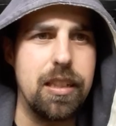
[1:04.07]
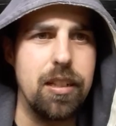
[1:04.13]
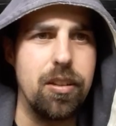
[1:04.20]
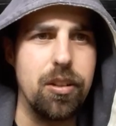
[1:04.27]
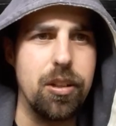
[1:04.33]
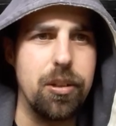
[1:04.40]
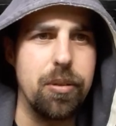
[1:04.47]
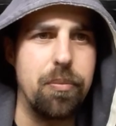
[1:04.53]
and
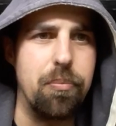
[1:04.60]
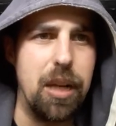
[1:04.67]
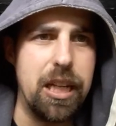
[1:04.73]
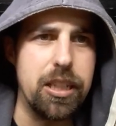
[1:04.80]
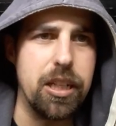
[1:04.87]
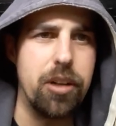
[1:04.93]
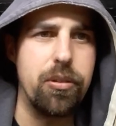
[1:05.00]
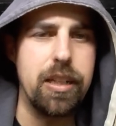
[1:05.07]
the
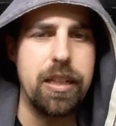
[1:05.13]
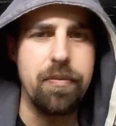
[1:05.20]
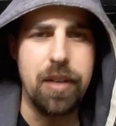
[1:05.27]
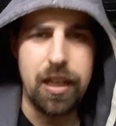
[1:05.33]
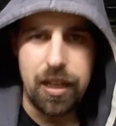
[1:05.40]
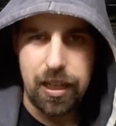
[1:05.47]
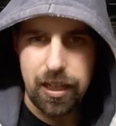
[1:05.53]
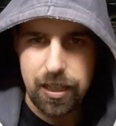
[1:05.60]
military
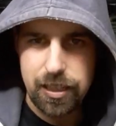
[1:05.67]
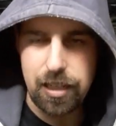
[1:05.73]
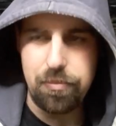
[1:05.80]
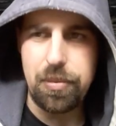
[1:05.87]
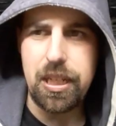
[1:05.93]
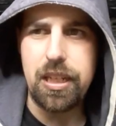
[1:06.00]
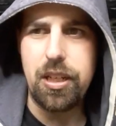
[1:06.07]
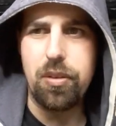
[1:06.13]
can
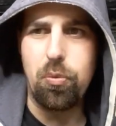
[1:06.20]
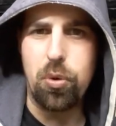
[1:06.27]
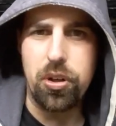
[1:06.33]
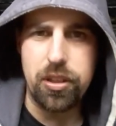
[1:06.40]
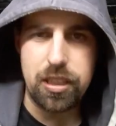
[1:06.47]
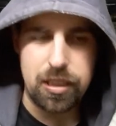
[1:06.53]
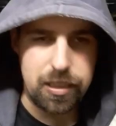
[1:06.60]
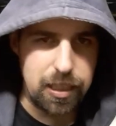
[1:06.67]
be
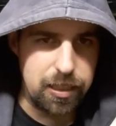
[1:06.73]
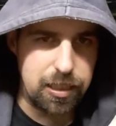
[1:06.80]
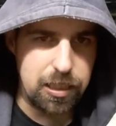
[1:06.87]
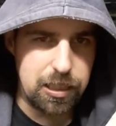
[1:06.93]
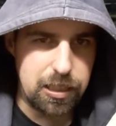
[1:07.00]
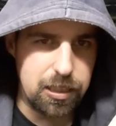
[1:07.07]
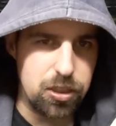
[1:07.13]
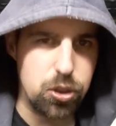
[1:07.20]
warned that
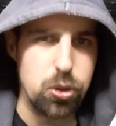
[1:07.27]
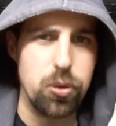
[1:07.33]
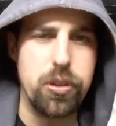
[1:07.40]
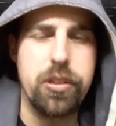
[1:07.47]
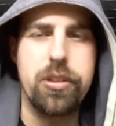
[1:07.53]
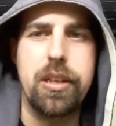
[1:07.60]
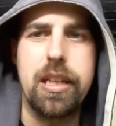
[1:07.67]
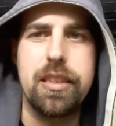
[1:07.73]
the
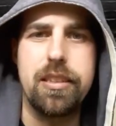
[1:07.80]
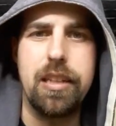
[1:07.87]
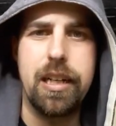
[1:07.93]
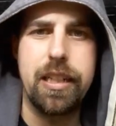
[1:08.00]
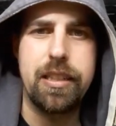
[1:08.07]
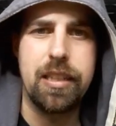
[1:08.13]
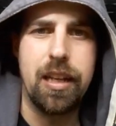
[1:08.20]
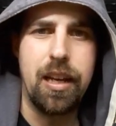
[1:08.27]
soldier has
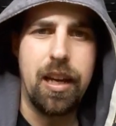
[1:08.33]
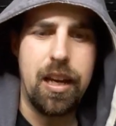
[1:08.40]
died.